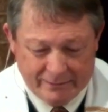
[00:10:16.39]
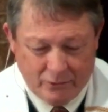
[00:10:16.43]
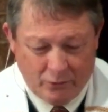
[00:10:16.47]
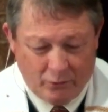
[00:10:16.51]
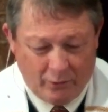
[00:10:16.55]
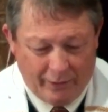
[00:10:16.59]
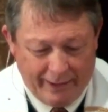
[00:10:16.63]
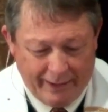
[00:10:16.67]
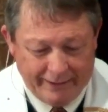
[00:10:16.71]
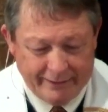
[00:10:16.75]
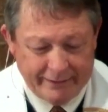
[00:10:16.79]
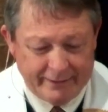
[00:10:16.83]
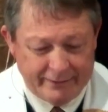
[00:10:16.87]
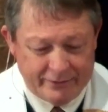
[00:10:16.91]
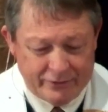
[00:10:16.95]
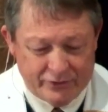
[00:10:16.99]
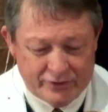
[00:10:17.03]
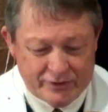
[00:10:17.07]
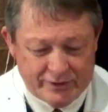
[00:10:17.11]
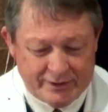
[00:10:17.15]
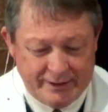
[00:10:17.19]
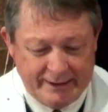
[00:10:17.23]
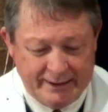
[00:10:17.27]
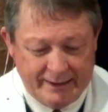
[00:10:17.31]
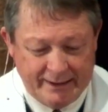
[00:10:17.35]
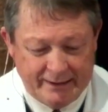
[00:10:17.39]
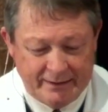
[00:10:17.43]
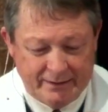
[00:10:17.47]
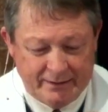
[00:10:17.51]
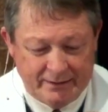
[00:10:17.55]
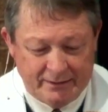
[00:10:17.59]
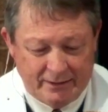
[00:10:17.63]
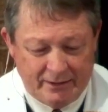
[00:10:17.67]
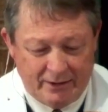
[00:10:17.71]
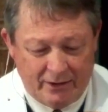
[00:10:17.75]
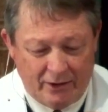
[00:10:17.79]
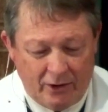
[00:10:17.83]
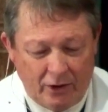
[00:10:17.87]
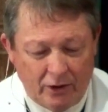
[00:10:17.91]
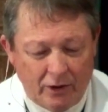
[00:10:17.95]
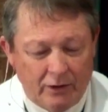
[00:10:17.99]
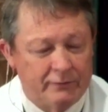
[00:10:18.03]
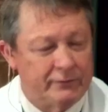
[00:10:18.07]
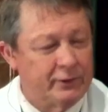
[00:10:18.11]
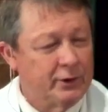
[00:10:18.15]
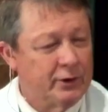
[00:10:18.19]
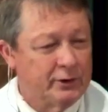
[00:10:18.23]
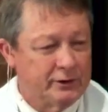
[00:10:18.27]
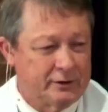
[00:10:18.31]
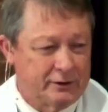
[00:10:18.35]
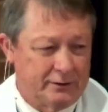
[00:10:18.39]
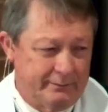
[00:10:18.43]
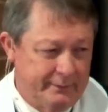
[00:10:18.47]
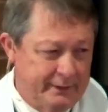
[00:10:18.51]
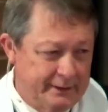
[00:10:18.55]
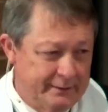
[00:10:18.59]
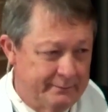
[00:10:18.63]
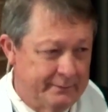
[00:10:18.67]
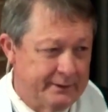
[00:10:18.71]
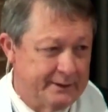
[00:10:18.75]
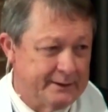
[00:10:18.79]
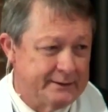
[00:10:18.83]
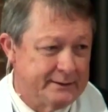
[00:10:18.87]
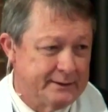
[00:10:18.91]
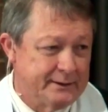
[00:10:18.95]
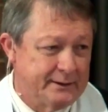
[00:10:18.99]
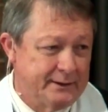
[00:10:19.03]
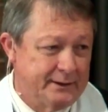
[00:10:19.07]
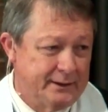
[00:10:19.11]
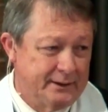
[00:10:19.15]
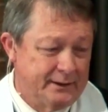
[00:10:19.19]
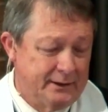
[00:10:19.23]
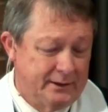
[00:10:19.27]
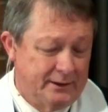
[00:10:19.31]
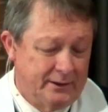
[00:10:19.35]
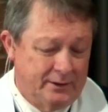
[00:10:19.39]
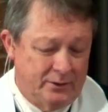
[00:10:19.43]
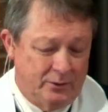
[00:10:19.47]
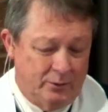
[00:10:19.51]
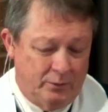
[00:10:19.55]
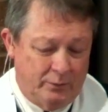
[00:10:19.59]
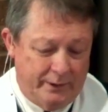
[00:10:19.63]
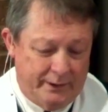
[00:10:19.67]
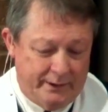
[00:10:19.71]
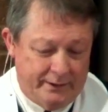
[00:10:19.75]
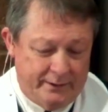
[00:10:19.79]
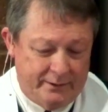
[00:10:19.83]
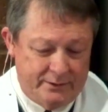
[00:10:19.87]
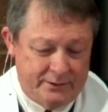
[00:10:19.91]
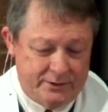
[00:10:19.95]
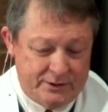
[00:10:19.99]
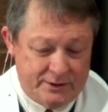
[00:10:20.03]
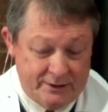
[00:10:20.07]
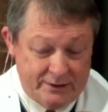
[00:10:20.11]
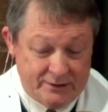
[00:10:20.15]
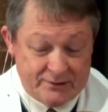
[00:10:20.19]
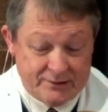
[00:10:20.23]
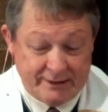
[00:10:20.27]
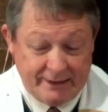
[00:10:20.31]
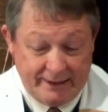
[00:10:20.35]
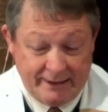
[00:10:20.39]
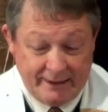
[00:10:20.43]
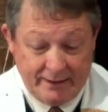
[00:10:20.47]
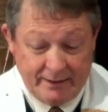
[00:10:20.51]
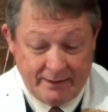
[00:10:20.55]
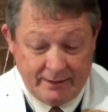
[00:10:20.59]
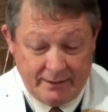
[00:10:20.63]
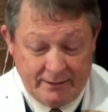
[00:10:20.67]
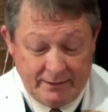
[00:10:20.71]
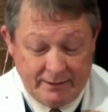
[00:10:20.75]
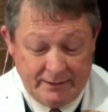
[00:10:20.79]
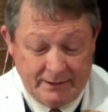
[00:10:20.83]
quite understand all of her commitment when she said,